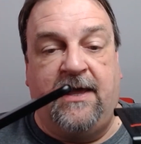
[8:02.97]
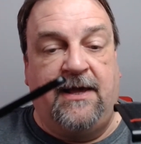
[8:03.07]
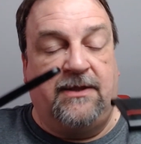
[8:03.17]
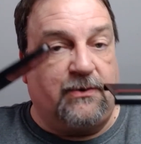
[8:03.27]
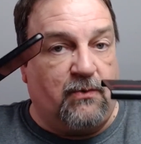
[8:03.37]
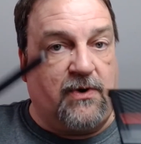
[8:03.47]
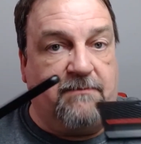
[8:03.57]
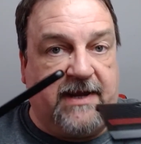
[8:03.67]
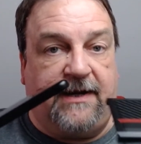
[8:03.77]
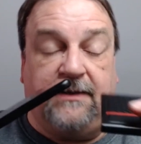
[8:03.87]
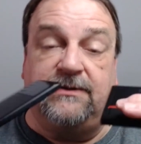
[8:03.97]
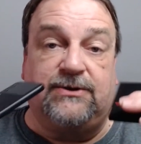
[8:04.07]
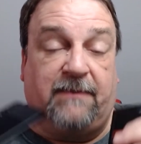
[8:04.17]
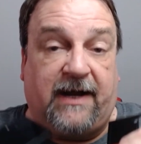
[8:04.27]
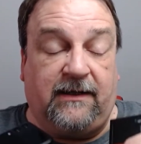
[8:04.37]
there weren't many to
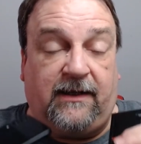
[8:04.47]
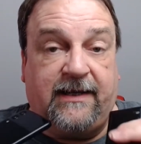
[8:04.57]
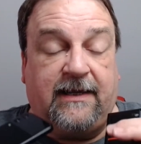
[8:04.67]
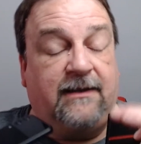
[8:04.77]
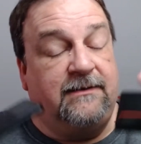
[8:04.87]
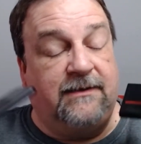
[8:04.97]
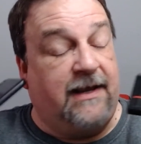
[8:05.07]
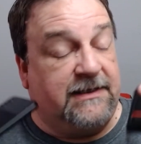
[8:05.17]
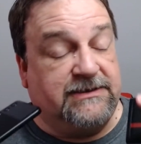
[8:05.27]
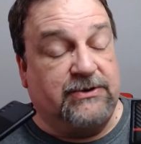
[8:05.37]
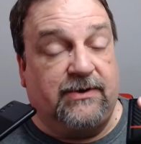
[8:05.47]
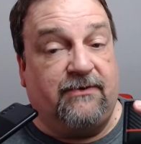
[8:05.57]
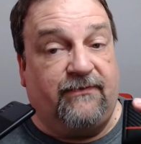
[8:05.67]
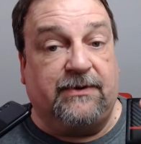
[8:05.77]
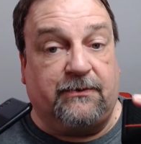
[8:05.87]
my liking, and I still don't
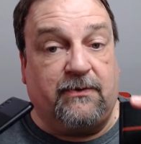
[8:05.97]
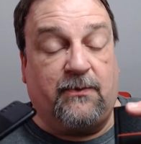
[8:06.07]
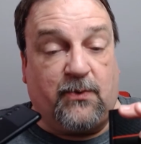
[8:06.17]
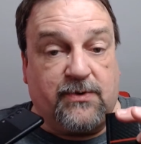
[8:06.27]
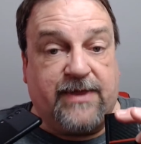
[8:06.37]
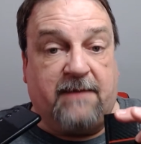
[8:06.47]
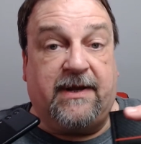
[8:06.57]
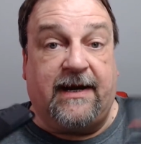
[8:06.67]
feel there were that many.